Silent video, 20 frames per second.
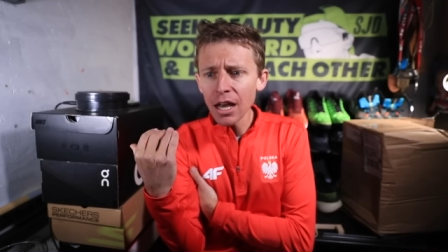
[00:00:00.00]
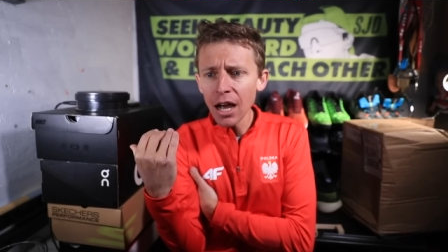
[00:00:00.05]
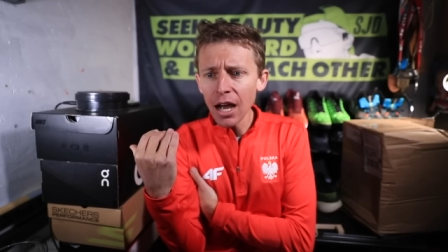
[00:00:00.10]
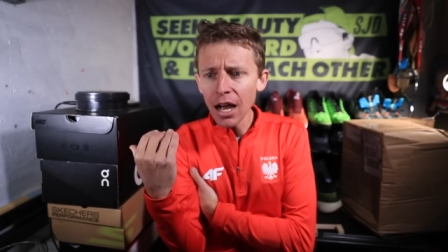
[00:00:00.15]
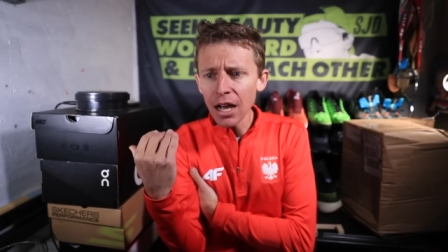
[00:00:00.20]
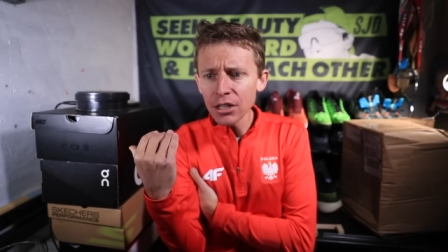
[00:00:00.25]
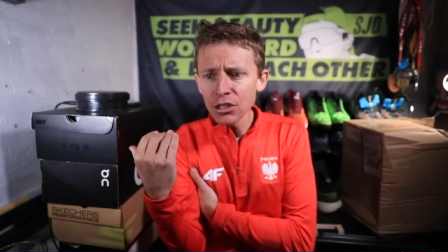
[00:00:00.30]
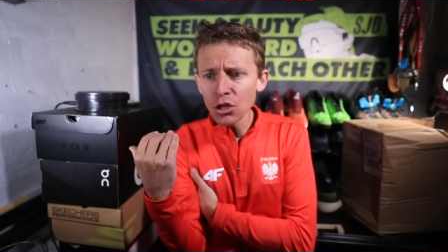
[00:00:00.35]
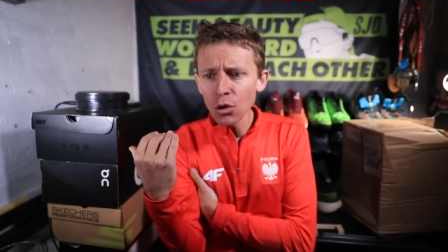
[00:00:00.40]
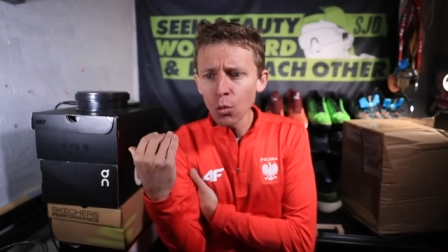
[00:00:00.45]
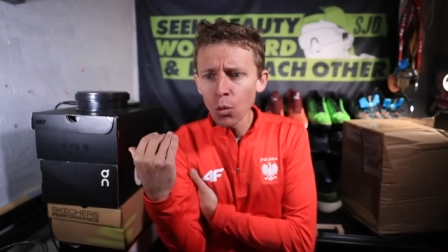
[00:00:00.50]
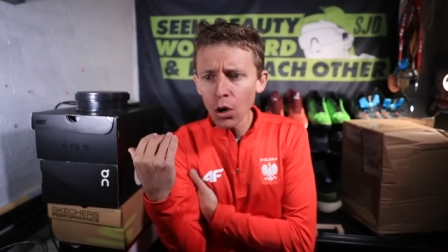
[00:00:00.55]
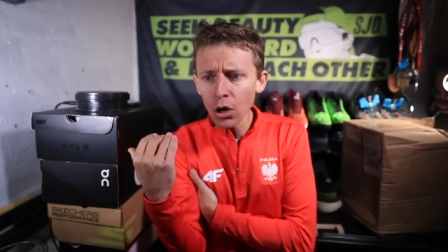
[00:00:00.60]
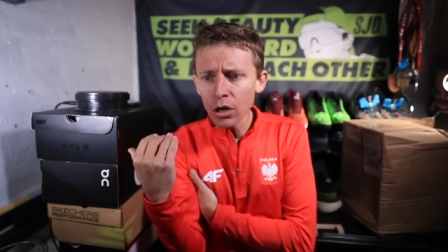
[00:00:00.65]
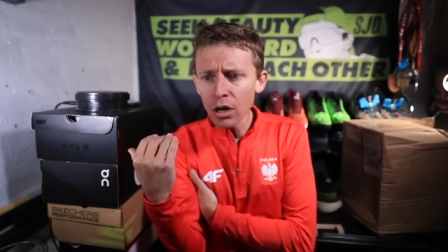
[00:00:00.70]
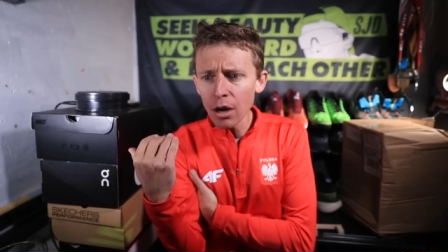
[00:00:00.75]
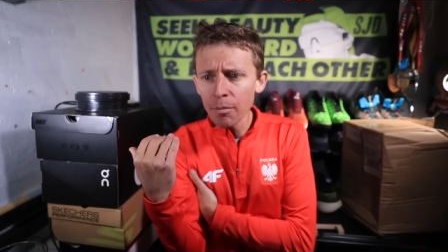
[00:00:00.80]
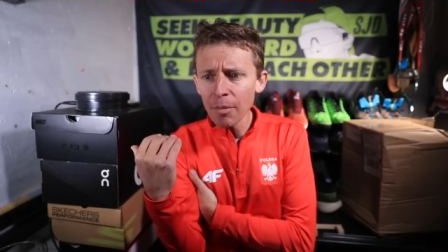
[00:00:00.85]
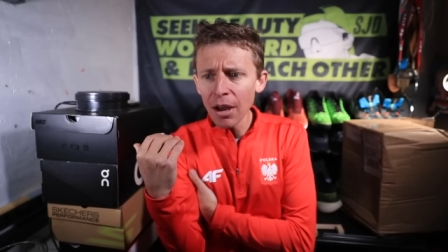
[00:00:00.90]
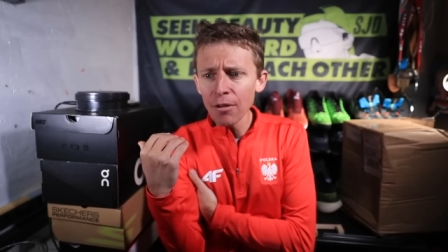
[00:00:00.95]
uh, to
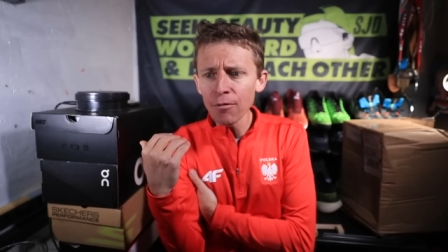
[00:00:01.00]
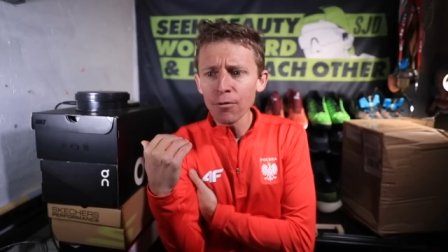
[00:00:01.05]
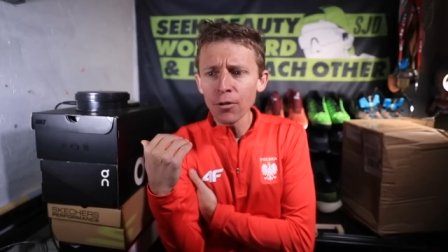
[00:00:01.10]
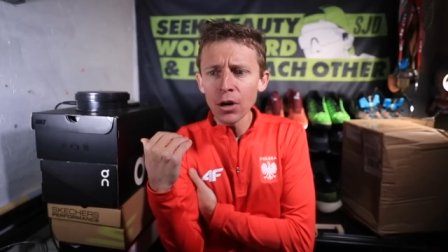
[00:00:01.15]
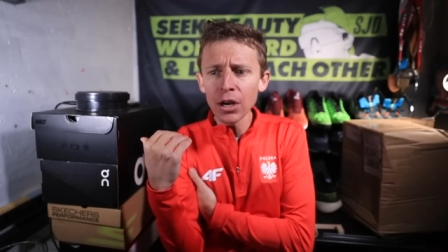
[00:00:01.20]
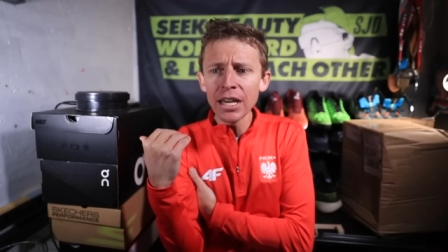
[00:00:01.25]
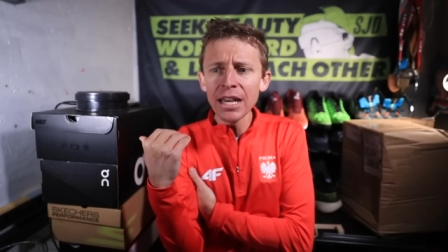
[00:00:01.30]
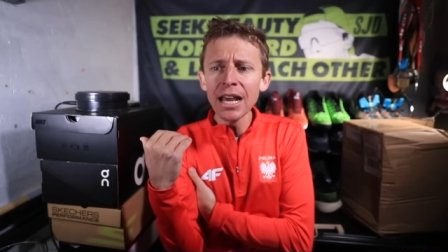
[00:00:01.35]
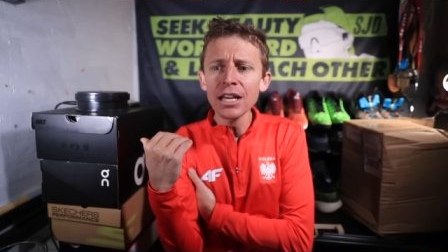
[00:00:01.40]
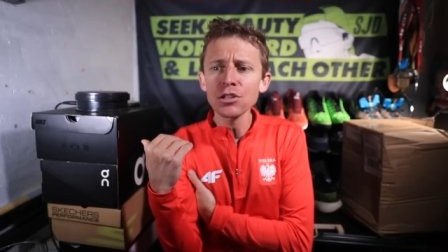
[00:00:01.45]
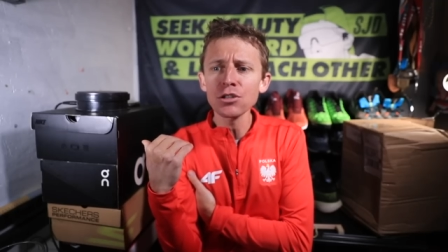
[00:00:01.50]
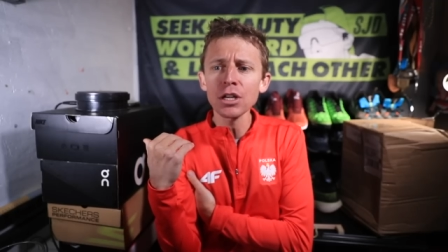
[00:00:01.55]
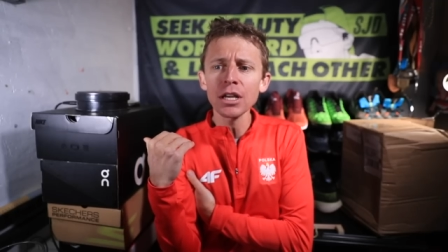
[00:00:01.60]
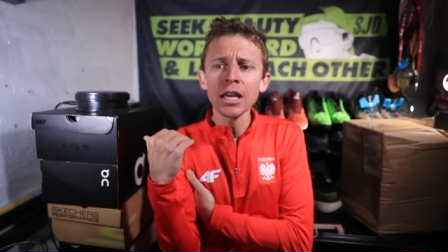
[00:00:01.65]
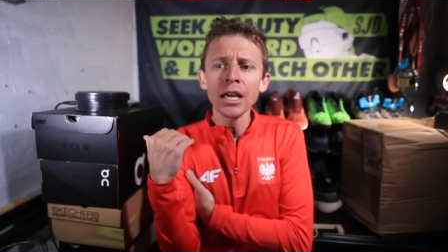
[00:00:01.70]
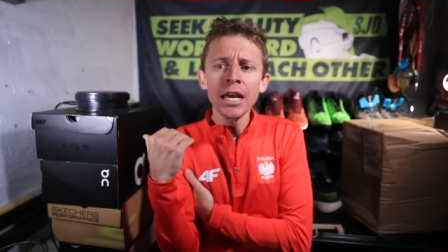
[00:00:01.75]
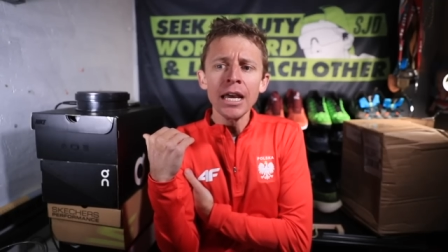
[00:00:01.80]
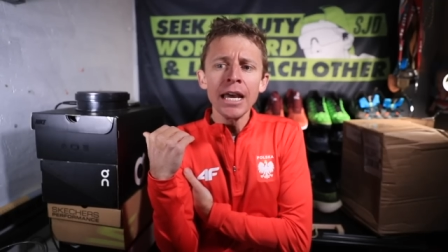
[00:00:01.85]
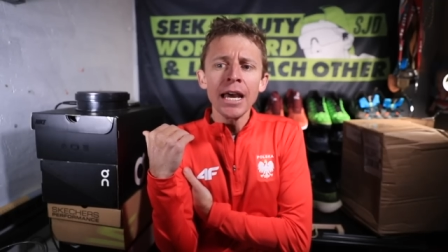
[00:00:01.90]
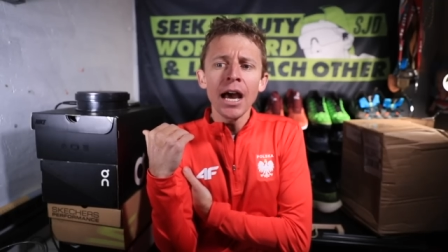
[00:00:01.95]
work on my, he has
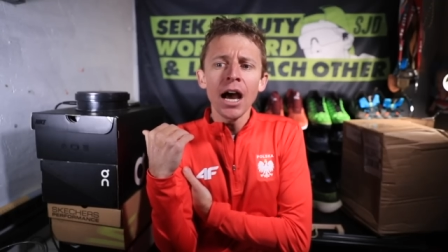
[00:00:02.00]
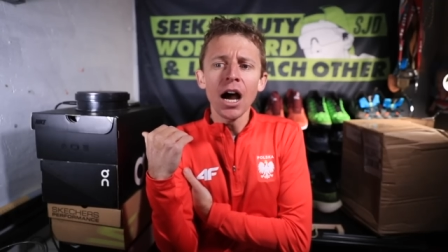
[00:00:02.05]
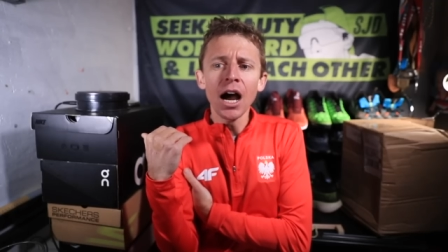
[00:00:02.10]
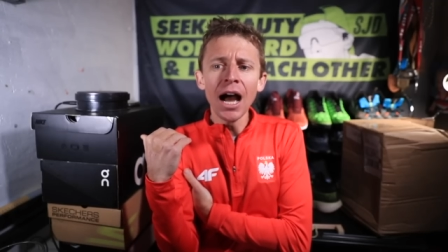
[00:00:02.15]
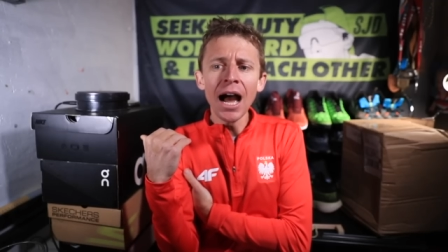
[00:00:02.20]
a